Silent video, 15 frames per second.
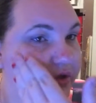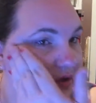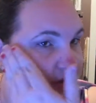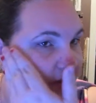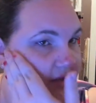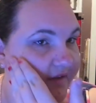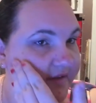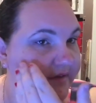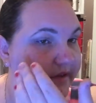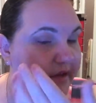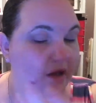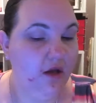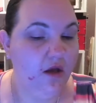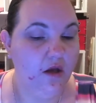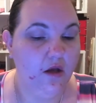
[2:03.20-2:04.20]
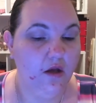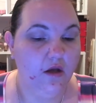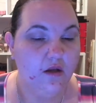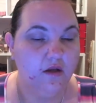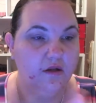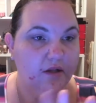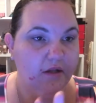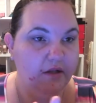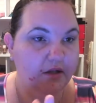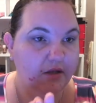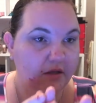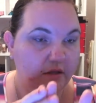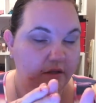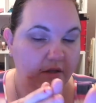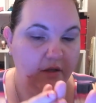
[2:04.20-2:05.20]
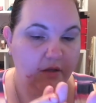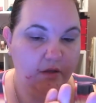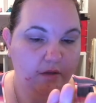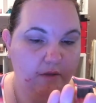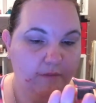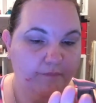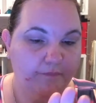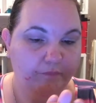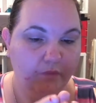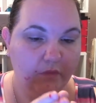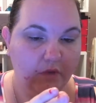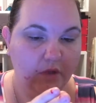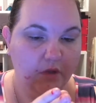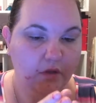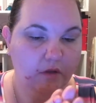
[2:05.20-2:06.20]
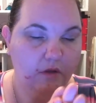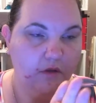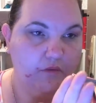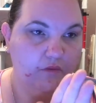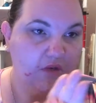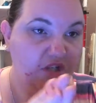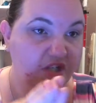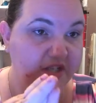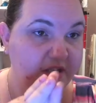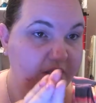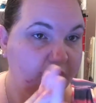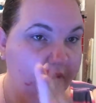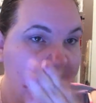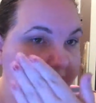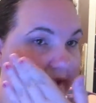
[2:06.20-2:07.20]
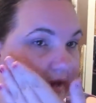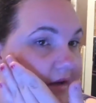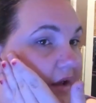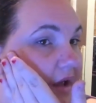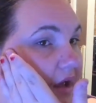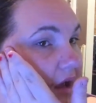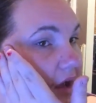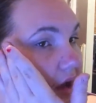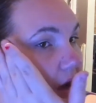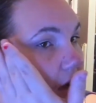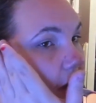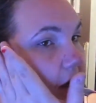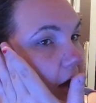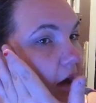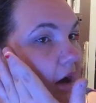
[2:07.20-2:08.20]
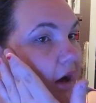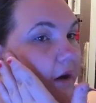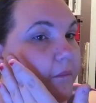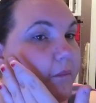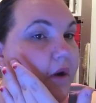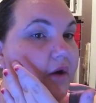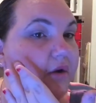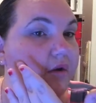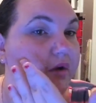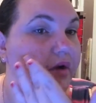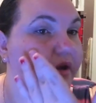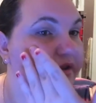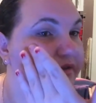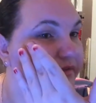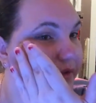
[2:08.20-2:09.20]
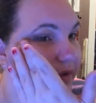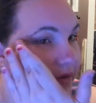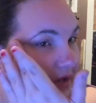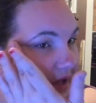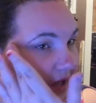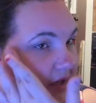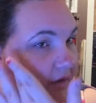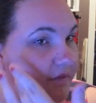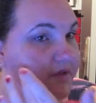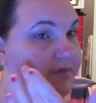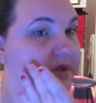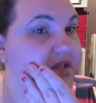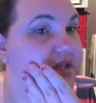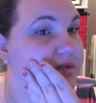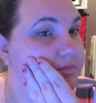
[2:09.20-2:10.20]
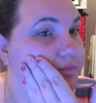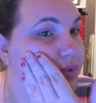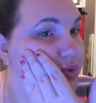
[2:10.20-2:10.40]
you do this, the little ridges in your hand are micro exfoliating, which means it's